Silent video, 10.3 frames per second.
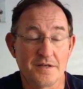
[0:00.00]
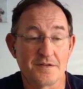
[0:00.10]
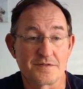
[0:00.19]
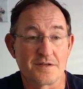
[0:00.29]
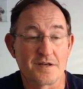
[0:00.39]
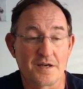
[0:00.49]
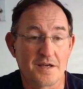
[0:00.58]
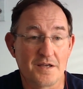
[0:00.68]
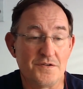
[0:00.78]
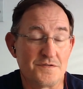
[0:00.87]
it's
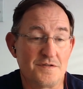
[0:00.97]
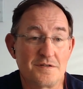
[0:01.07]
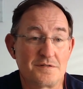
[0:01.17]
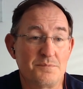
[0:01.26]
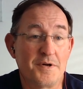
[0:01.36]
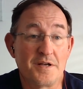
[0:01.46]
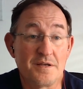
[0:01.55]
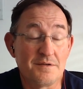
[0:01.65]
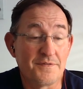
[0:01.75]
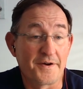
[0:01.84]
like, is this
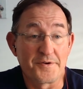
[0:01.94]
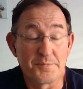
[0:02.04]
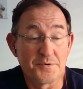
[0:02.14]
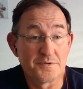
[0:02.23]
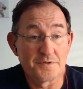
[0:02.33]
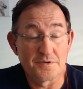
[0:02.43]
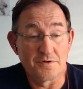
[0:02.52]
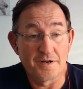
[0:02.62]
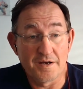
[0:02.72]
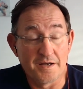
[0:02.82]
money
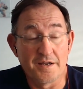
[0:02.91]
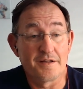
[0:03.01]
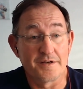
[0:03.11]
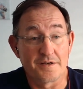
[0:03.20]
valuable or not?